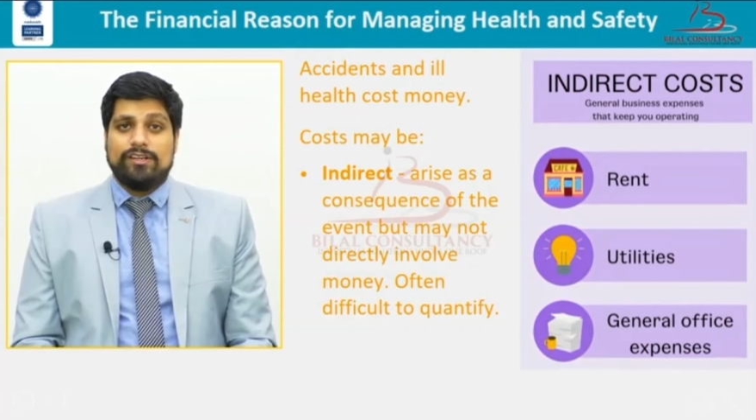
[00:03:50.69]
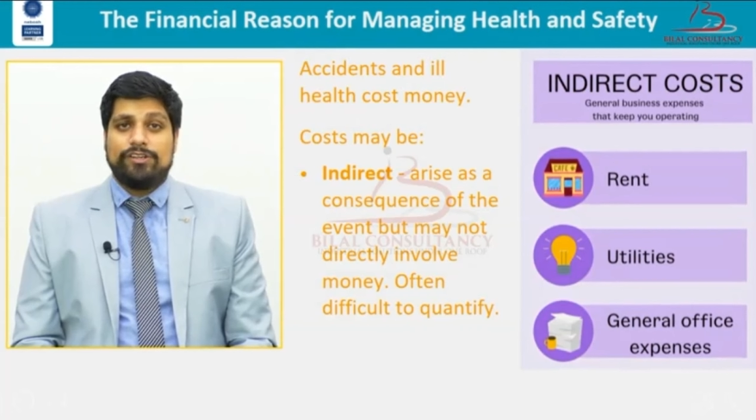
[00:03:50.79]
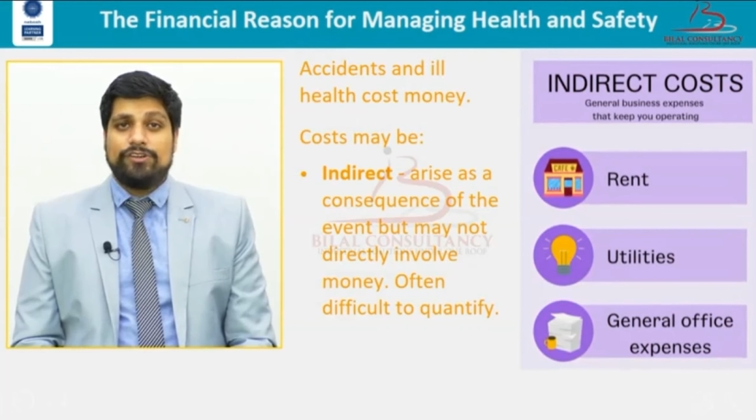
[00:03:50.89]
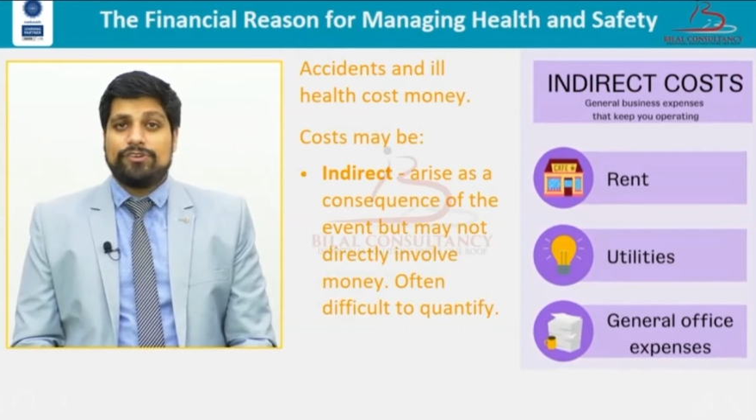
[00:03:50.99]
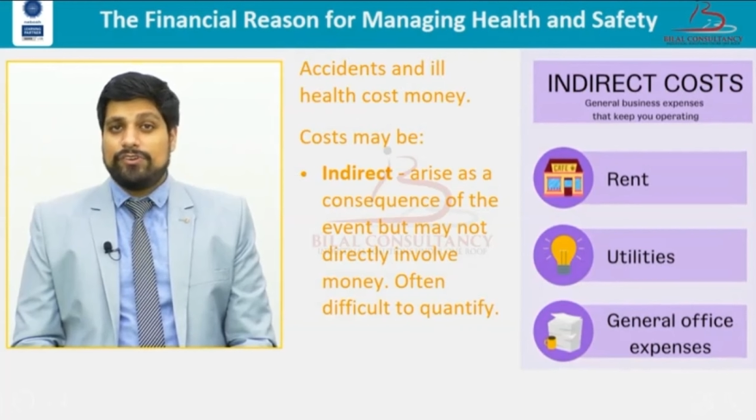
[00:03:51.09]

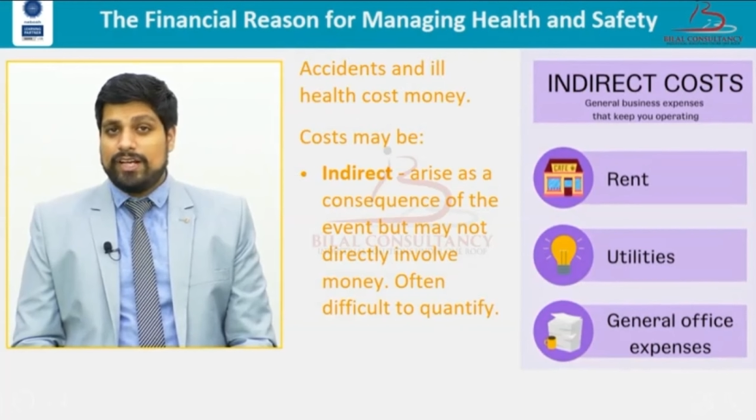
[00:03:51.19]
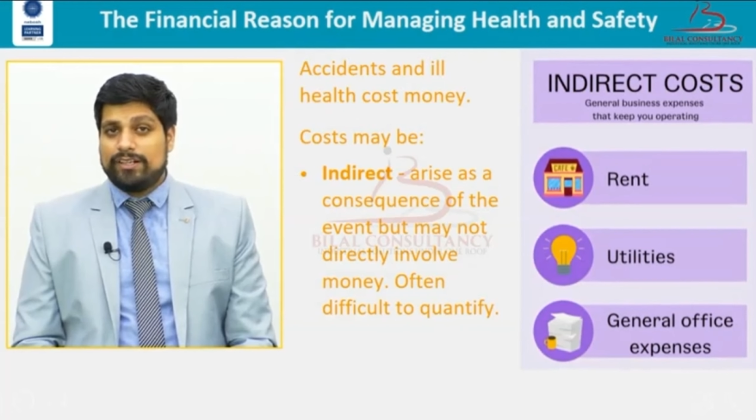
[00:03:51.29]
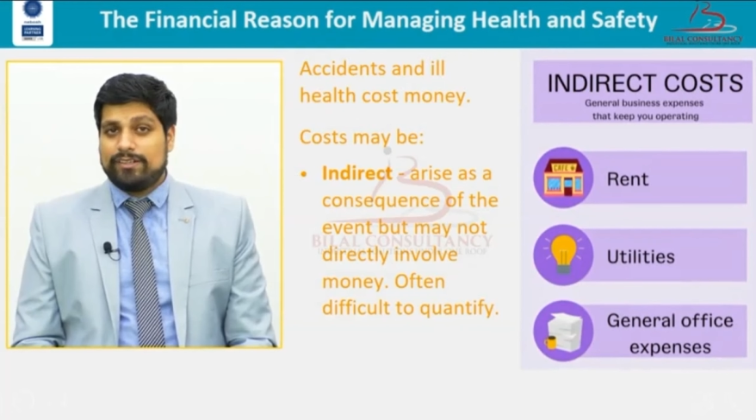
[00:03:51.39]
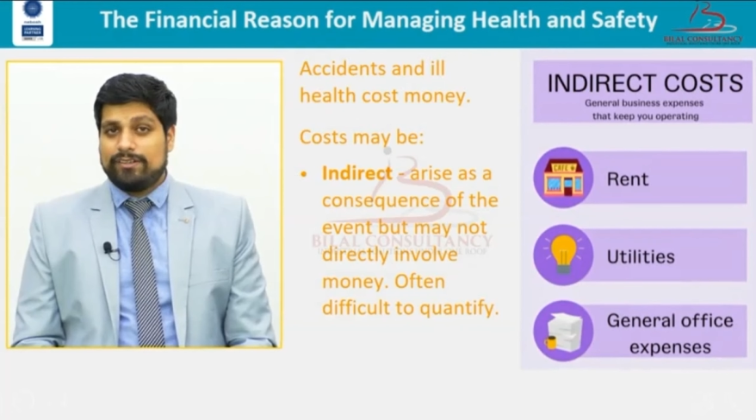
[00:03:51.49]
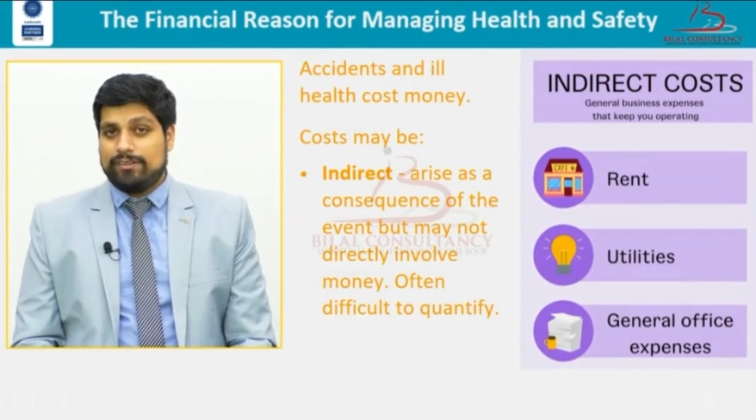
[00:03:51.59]
due to
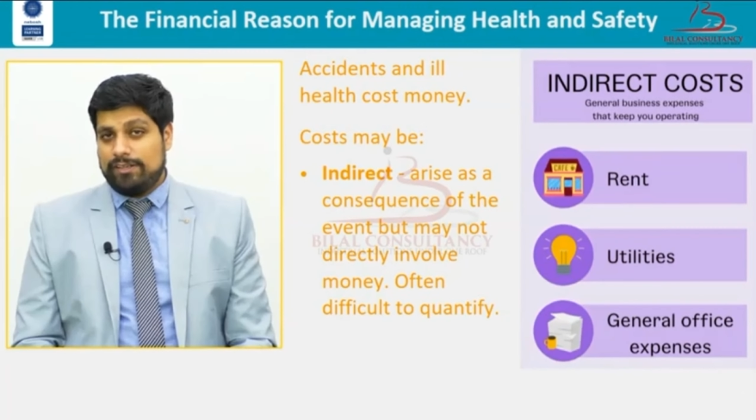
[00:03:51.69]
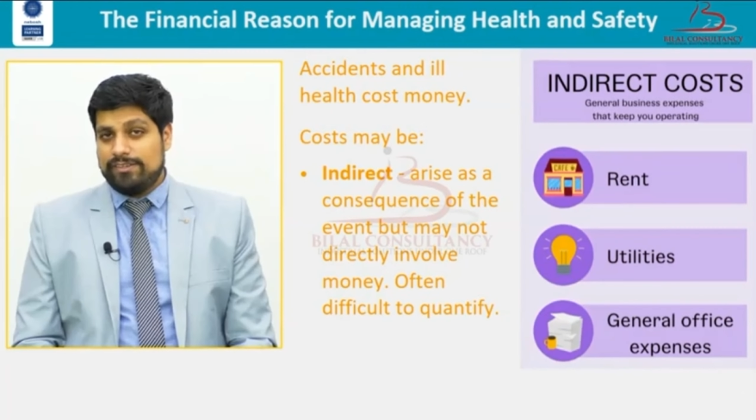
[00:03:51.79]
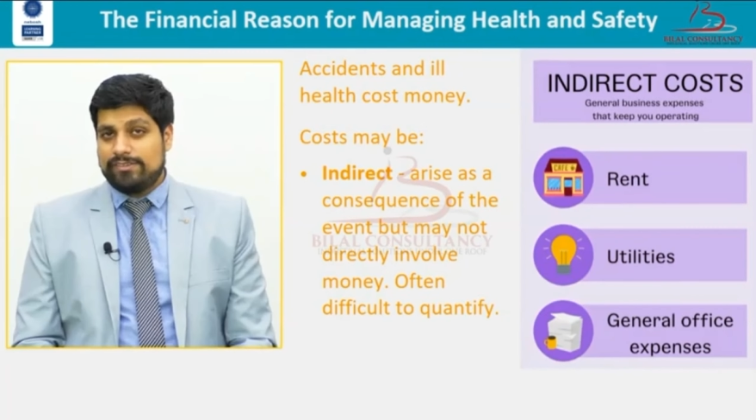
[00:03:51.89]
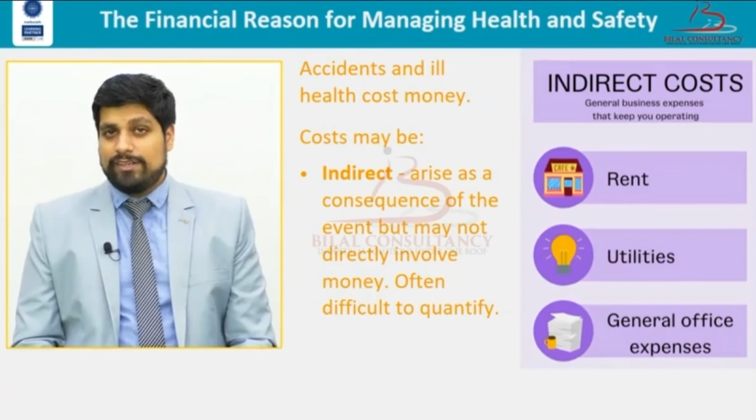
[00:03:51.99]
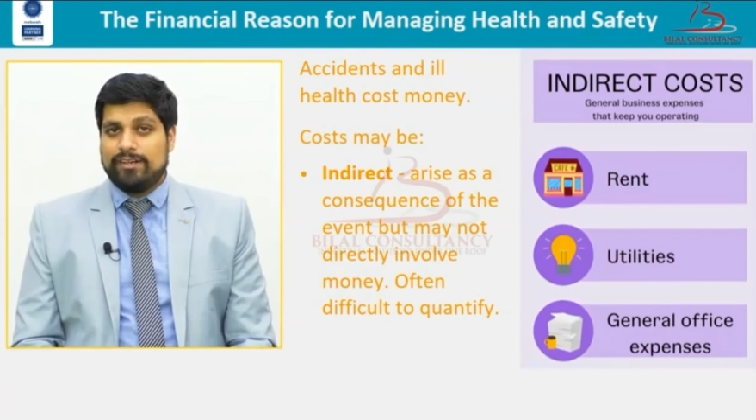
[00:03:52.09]
that
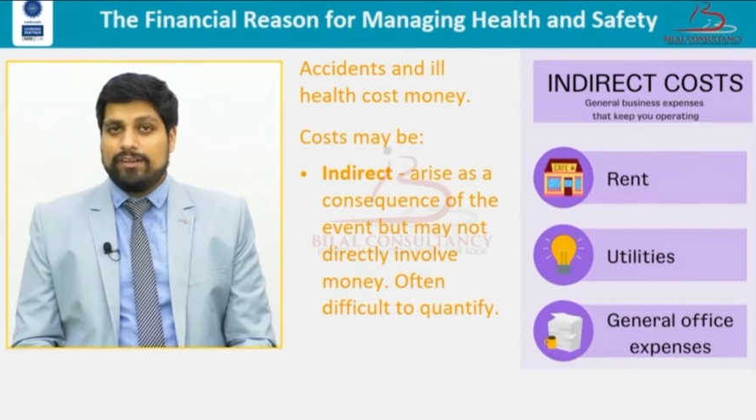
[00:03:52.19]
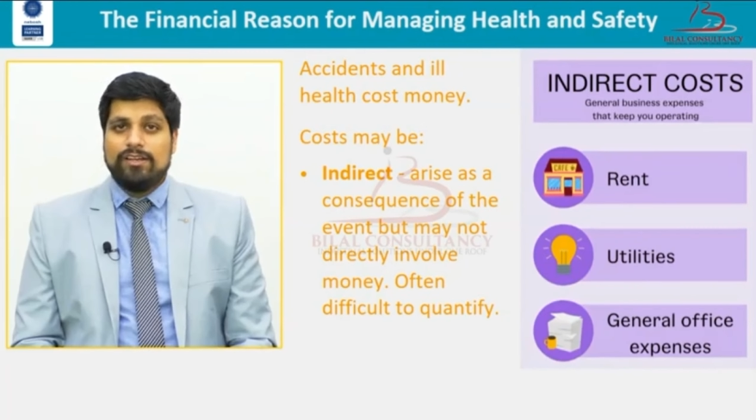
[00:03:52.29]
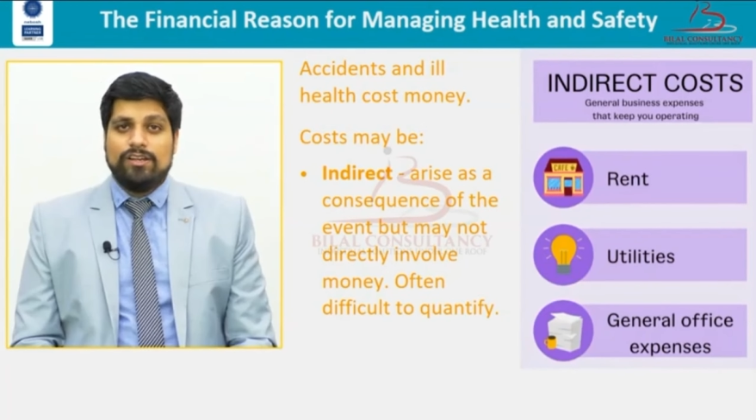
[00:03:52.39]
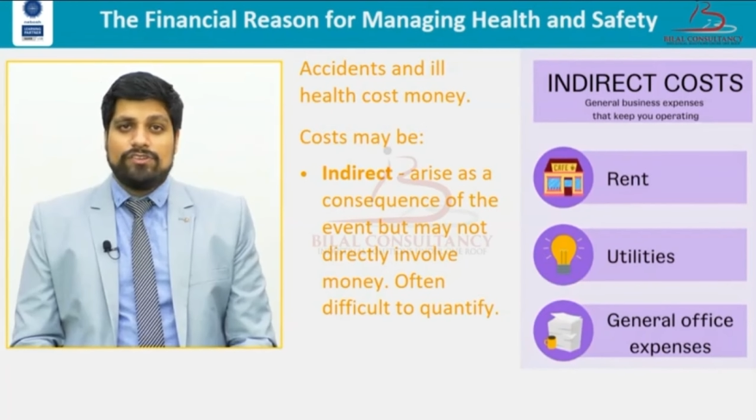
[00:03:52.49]
incident.